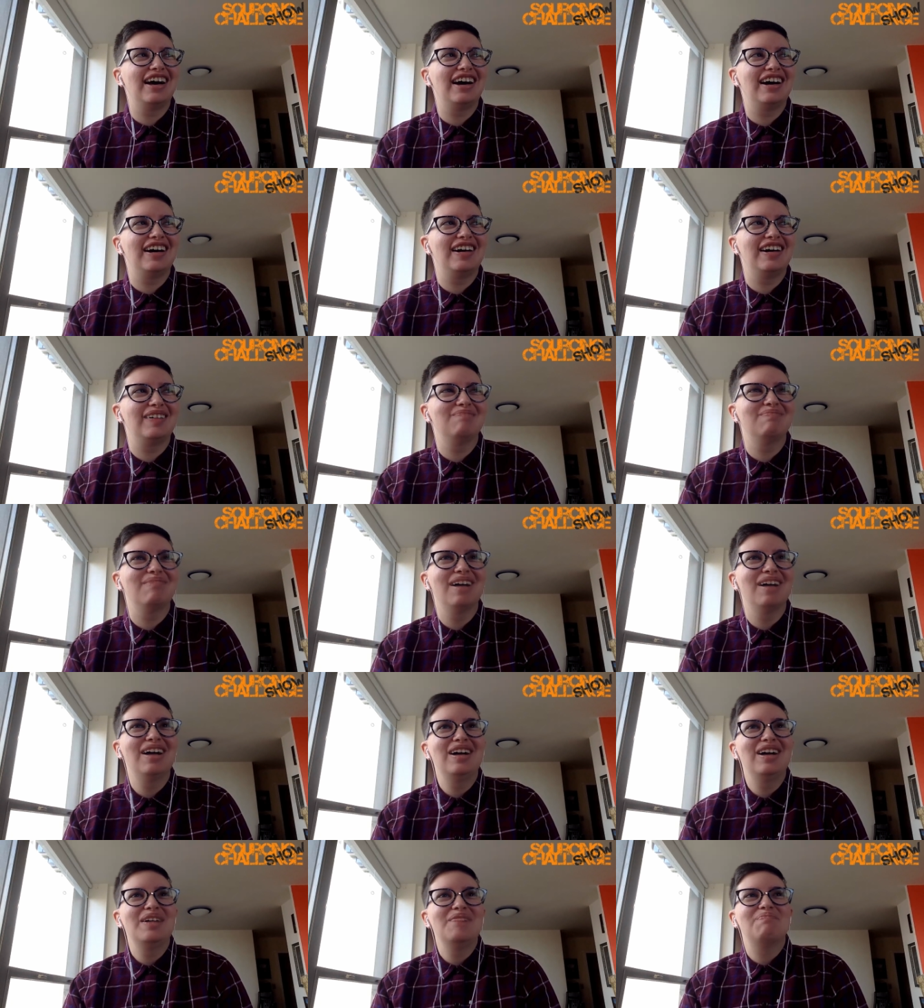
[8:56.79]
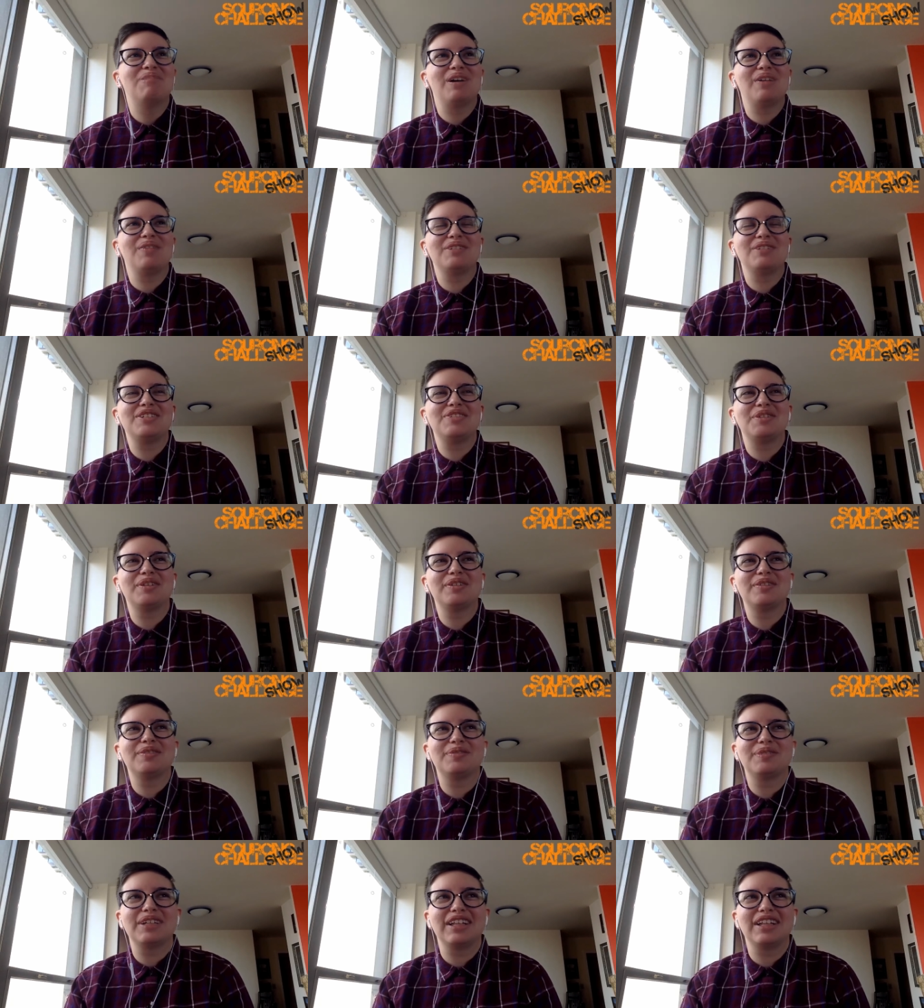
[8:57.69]
But
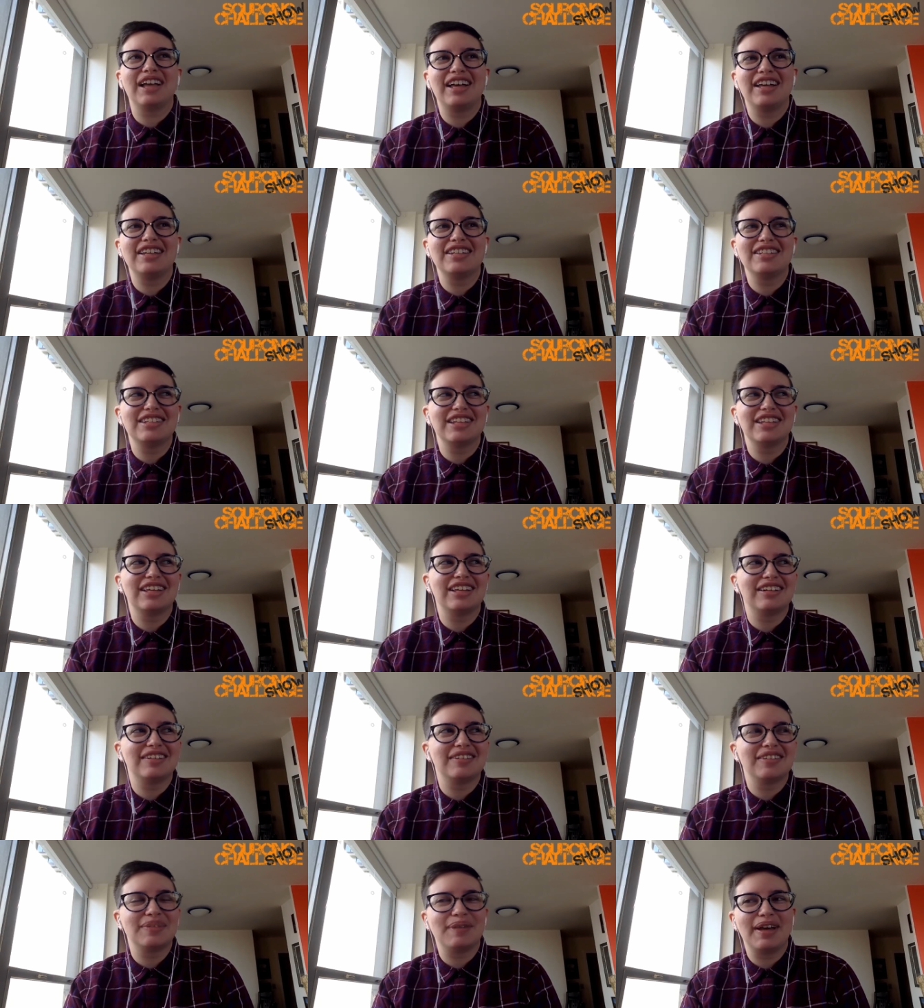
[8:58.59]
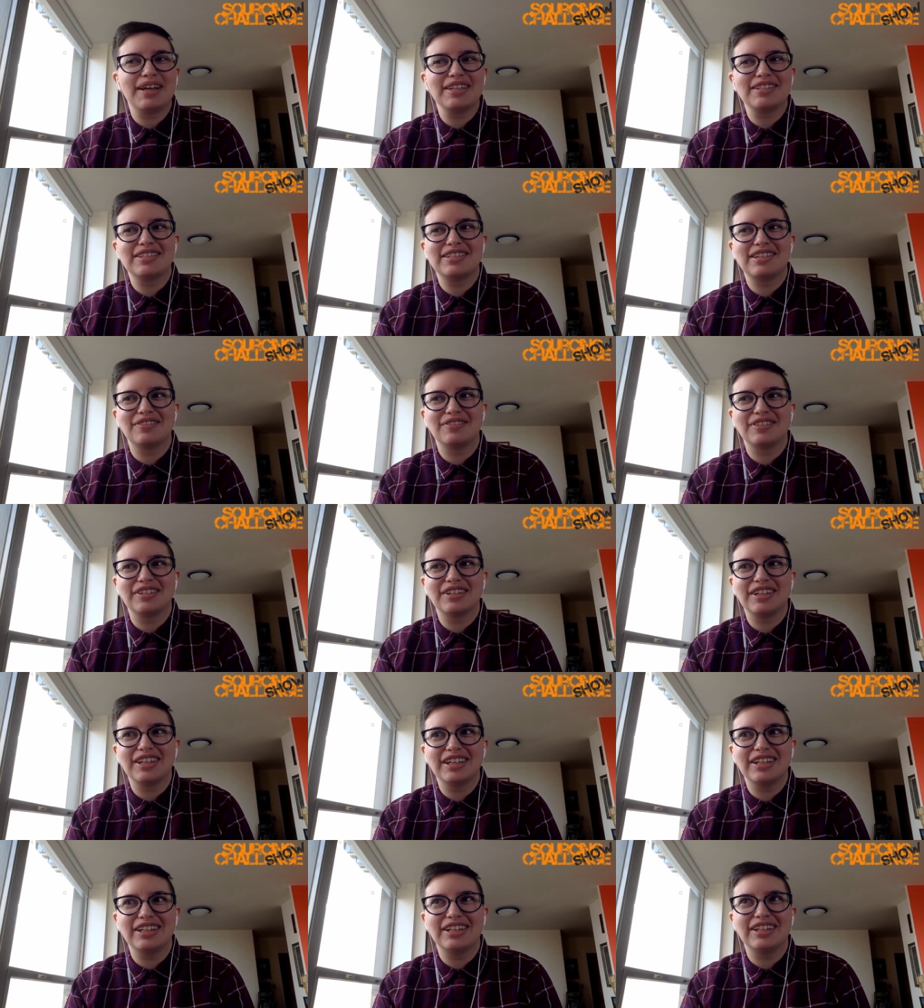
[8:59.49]
we sort of realized that over the past
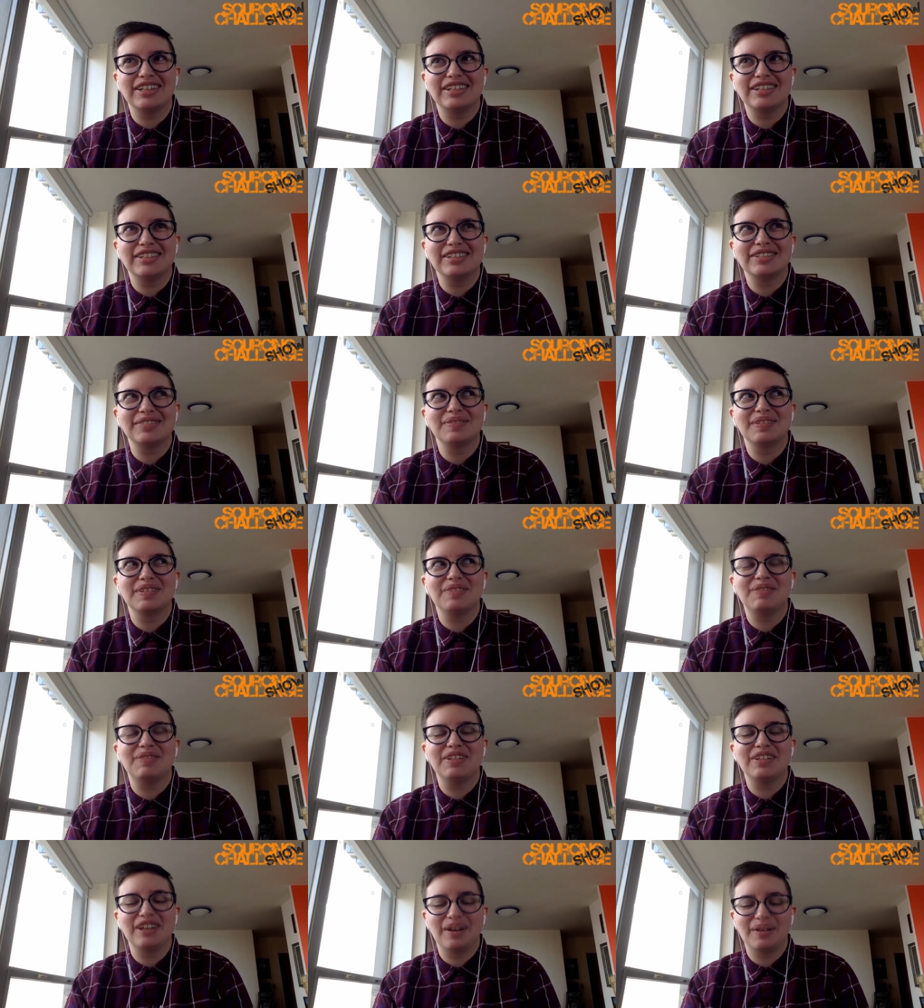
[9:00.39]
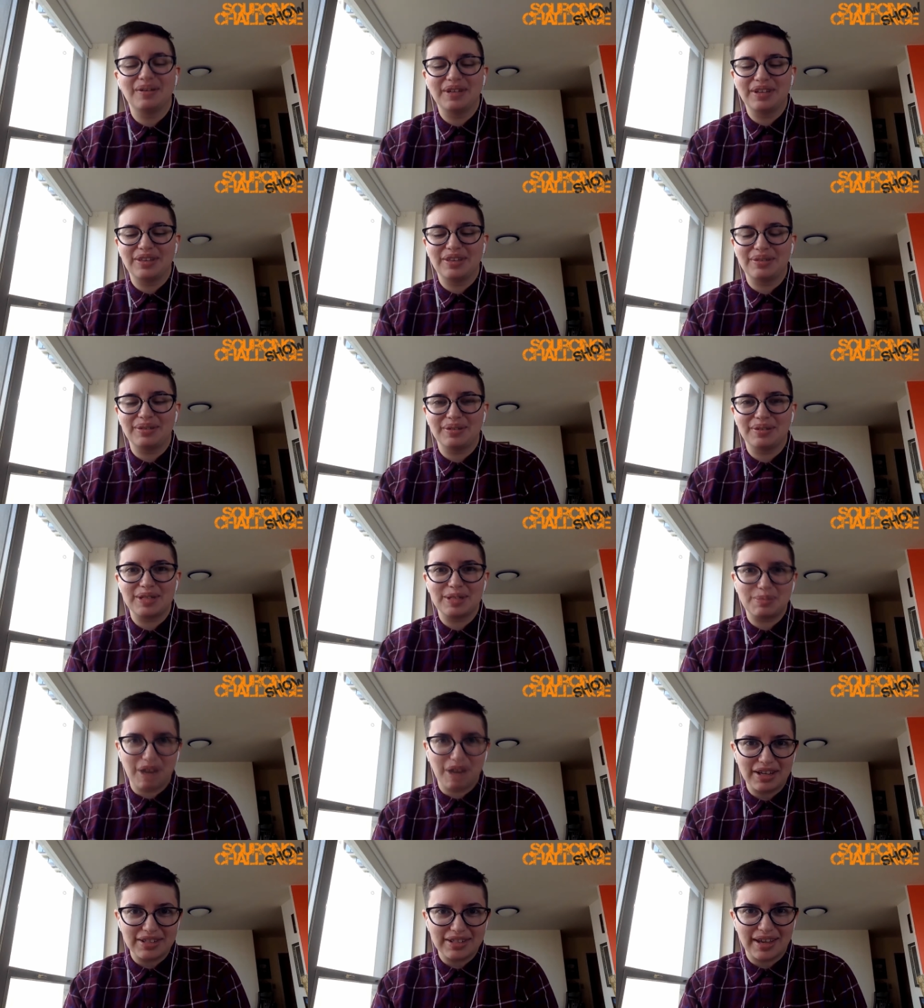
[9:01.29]
several years, we've been going
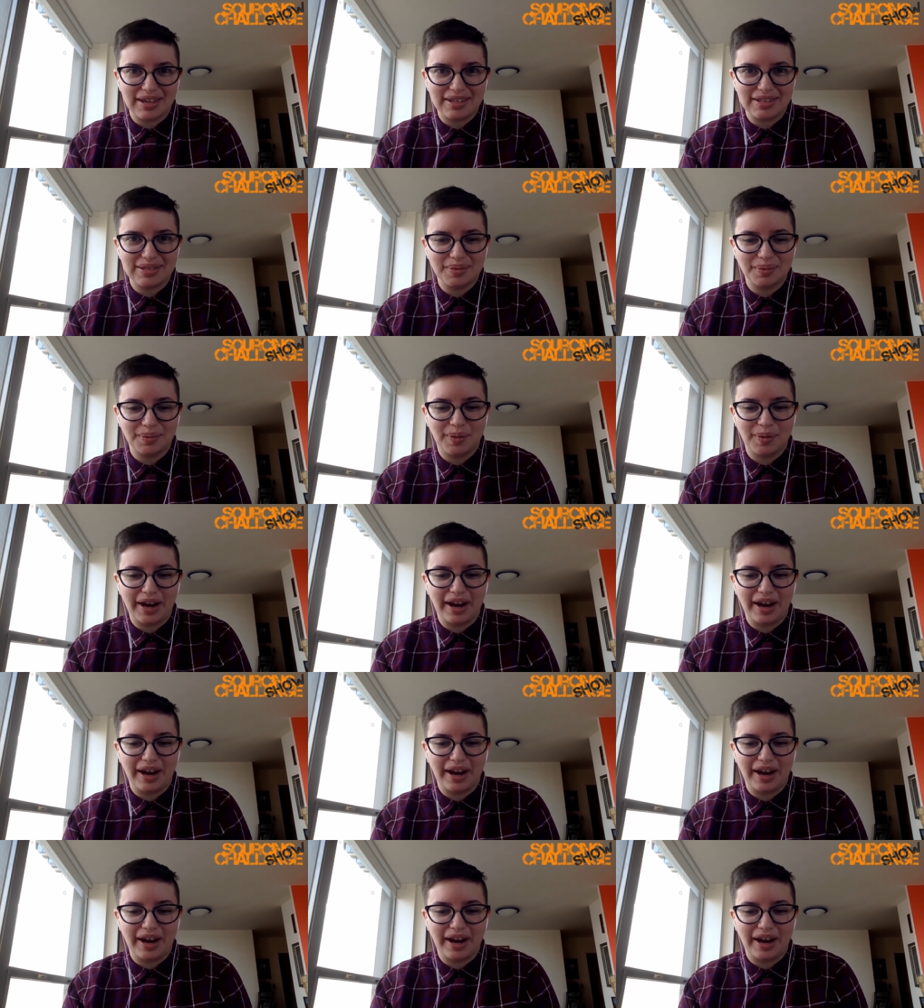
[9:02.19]
through the process